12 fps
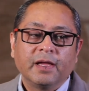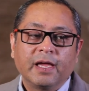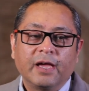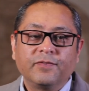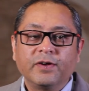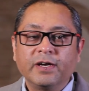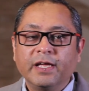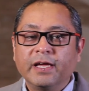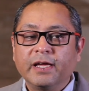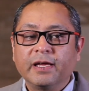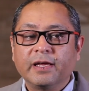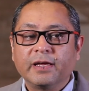every
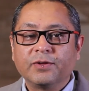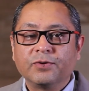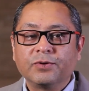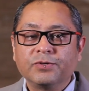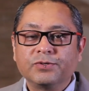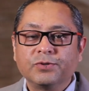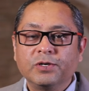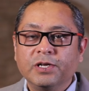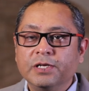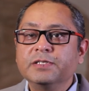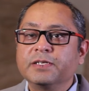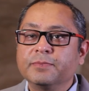day, you should
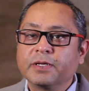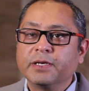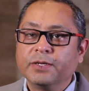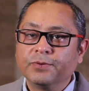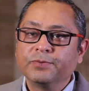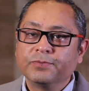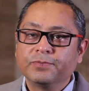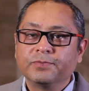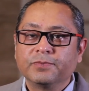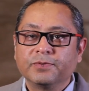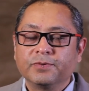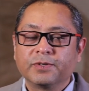learn something new.
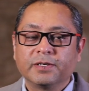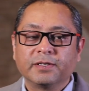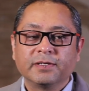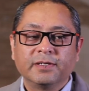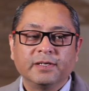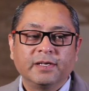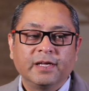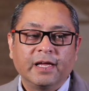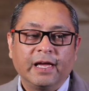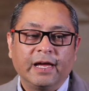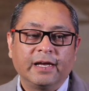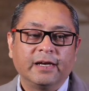Okay.
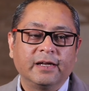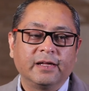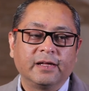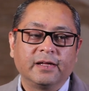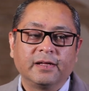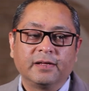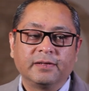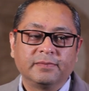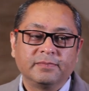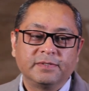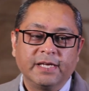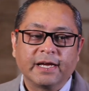And
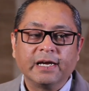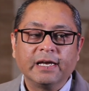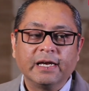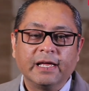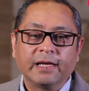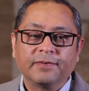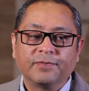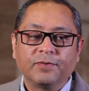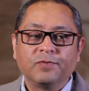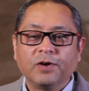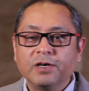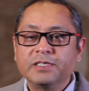secondly, like if
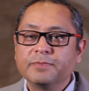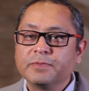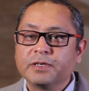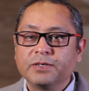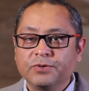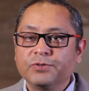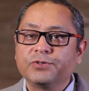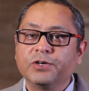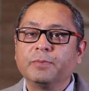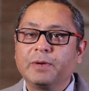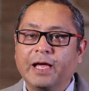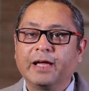you learn something new, you should
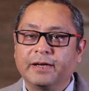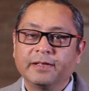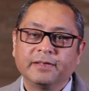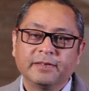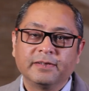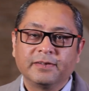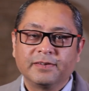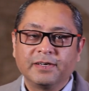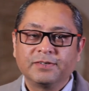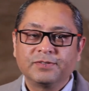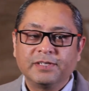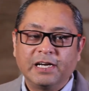apply it.
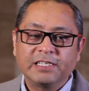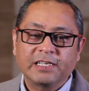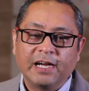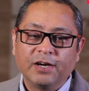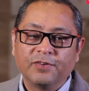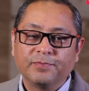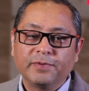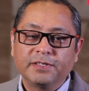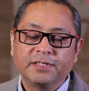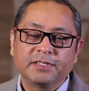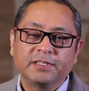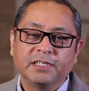Right? So that's kind of my
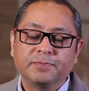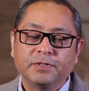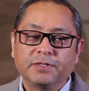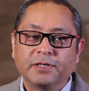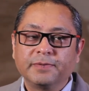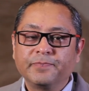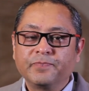success mantra.